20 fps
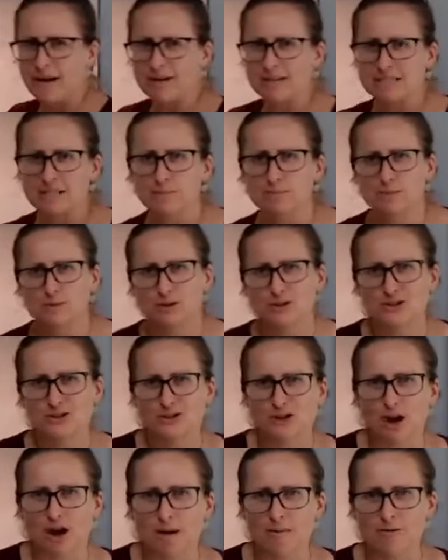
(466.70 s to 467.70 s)
I didn't put the
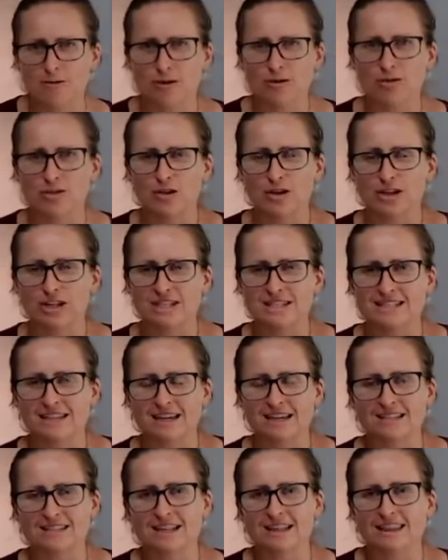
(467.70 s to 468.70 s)
timer on 30
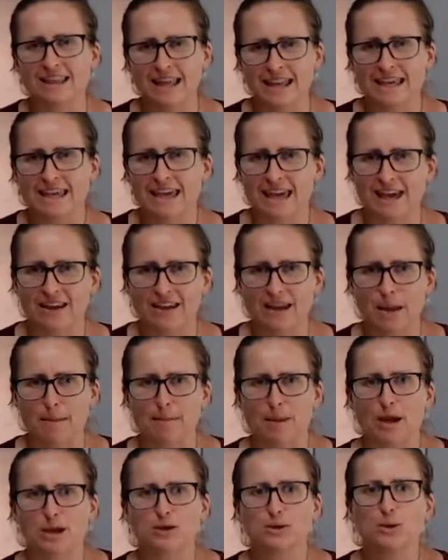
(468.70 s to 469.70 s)
seconds, I let it count up.
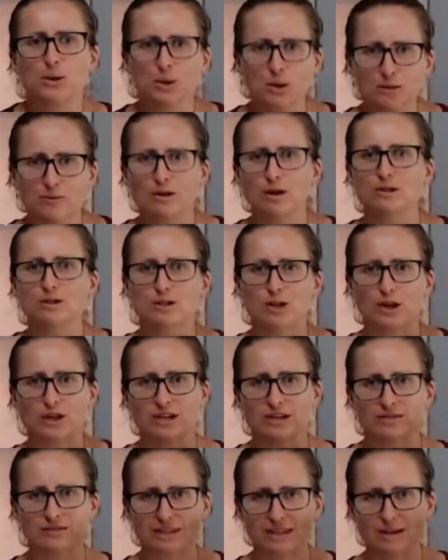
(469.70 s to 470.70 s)
I could have
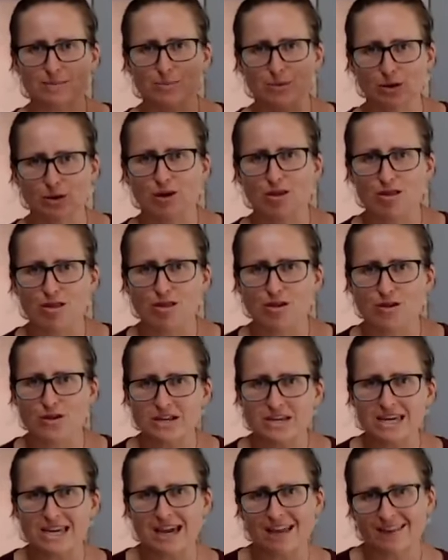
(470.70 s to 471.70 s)
alternatively put it on
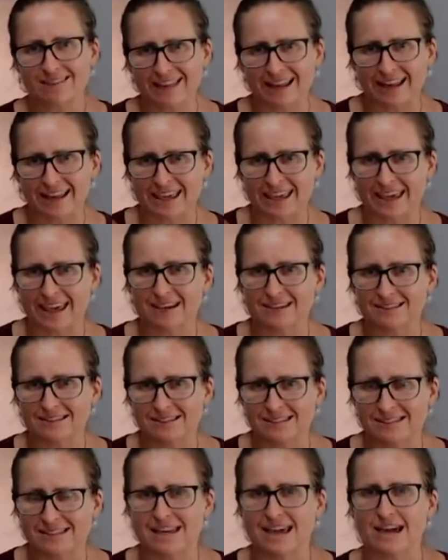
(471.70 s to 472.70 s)
30 and let it count
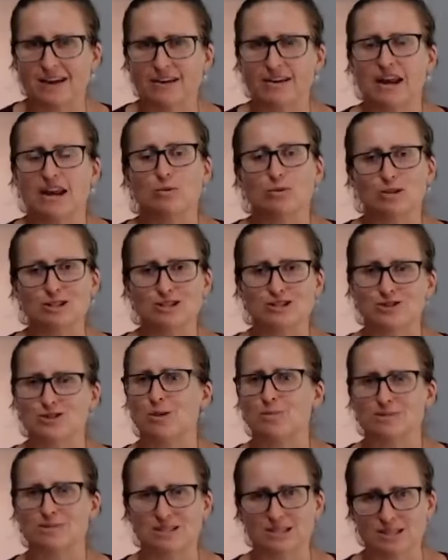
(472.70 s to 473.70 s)
down, and it would have
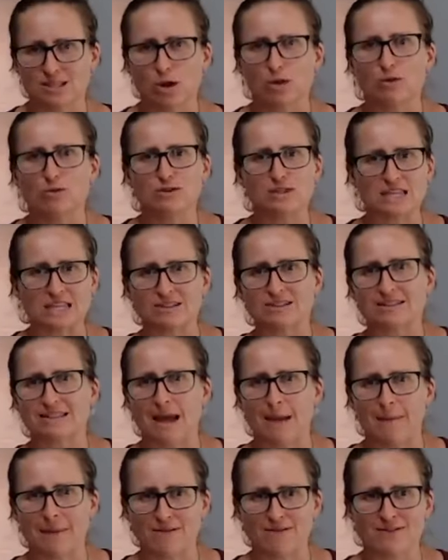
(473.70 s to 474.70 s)
stopped itself, dingled
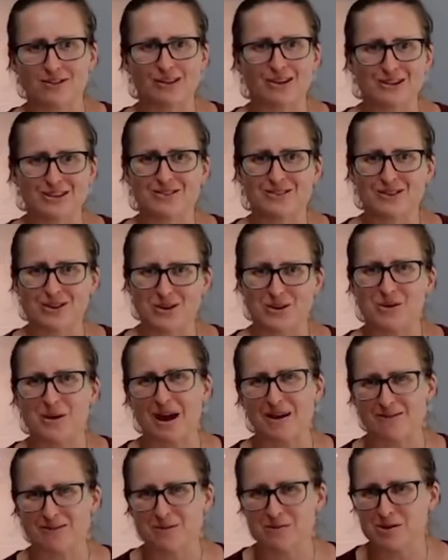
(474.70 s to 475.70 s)
at me, for those of you who
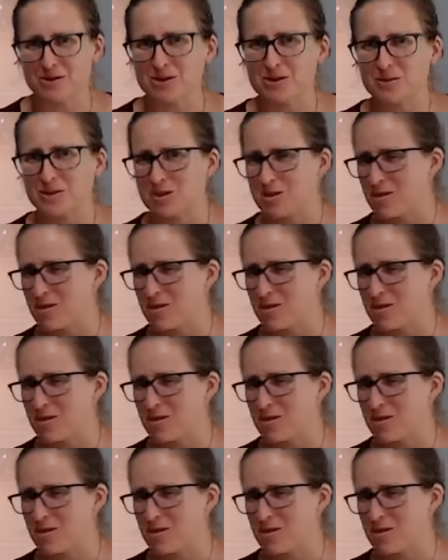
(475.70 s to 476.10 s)
aren't familiar with the